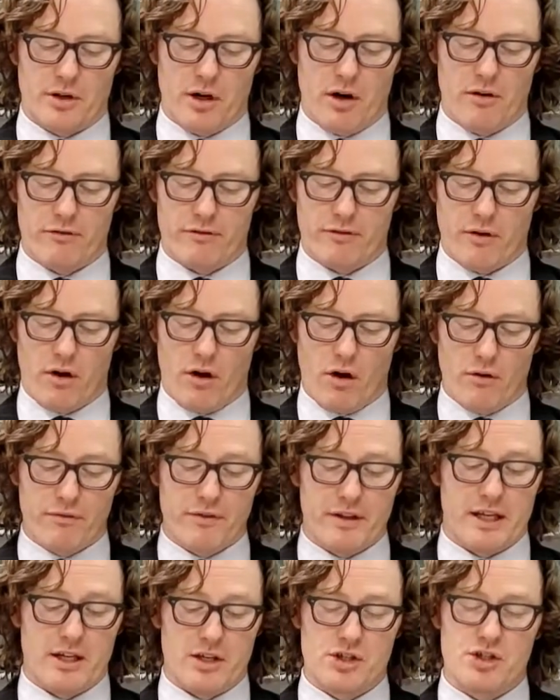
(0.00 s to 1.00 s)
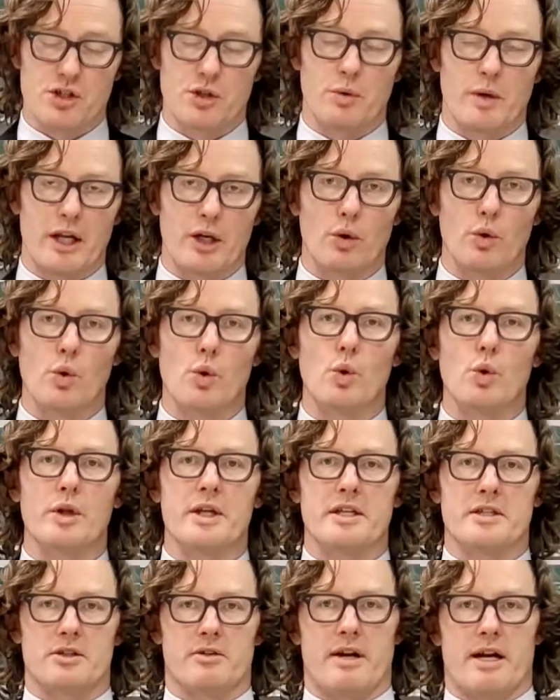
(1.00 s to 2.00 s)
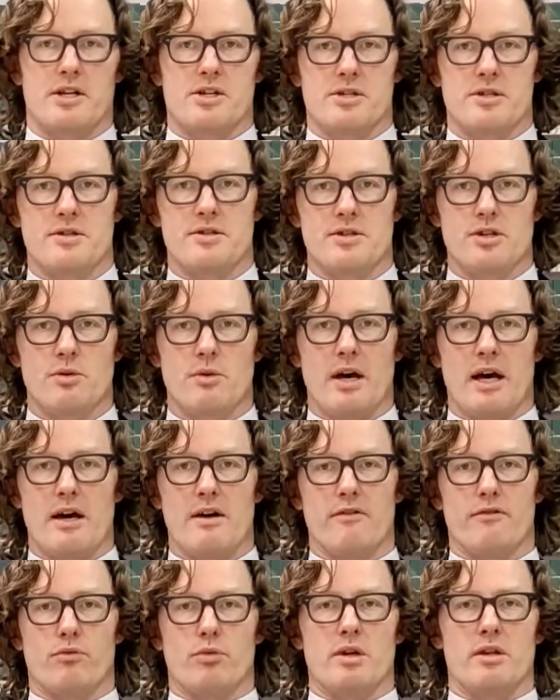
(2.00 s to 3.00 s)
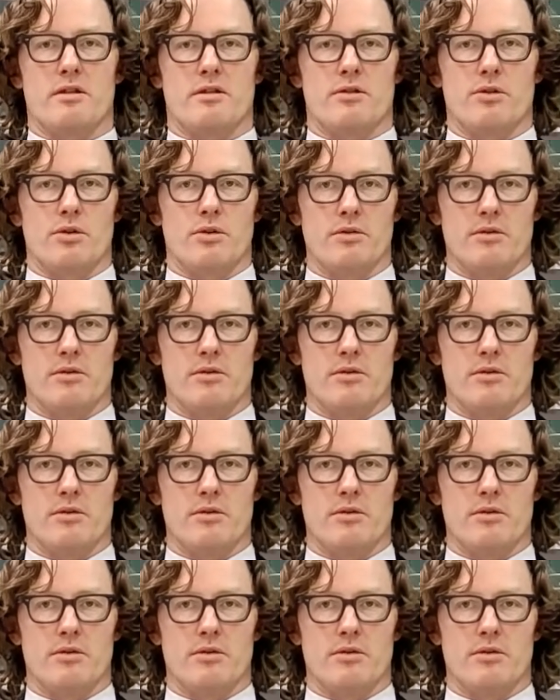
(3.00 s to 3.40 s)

of the issue and all the interactions you have with the